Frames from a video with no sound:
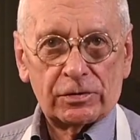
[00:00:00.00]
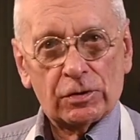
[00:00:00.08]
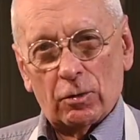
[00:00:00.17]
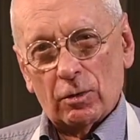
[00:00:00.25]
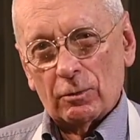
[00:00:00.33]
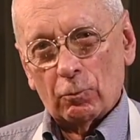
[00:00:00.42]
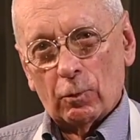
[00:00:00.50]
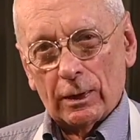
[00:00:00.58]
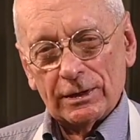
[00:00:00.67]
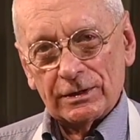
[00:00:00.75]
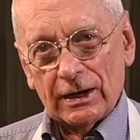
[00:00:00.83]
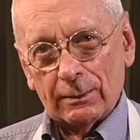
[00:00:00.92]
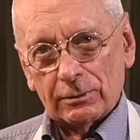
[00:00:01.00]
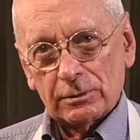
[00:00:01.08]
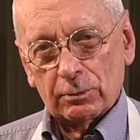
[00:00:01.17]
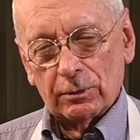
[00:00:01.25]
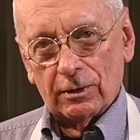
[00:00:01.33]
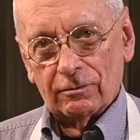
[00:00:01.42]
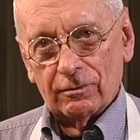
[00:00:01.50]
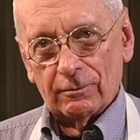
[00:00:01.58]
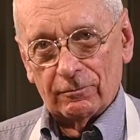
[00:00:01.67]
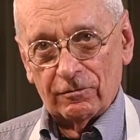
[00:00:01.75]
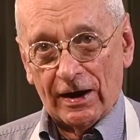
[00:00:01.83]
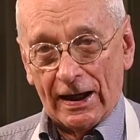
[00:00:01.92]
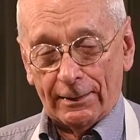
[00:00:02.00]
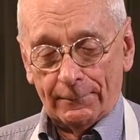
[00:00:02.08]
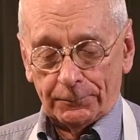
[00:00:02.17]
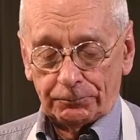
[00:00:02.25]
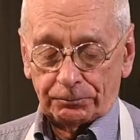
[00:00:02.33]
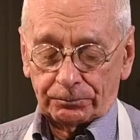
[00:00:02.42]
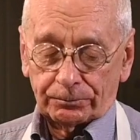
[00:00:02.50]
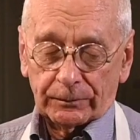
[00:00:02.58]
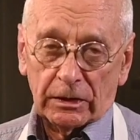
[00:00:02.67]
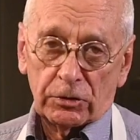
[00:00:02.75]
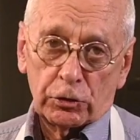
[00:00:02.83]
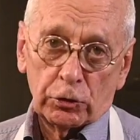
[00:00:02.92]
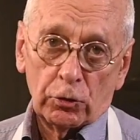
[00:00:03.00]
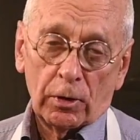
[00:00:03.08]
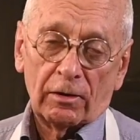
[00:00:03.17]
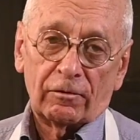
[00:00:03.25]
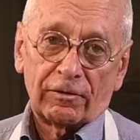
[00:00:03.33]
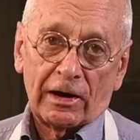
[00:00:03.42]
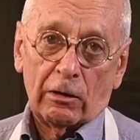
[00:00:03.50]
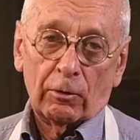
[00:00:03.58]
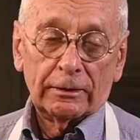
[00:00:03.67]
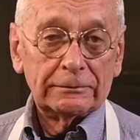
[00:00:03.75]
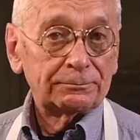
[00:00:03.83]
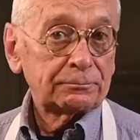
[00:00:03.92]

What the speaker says: So 1 tablespoon of fat, 2 of flour.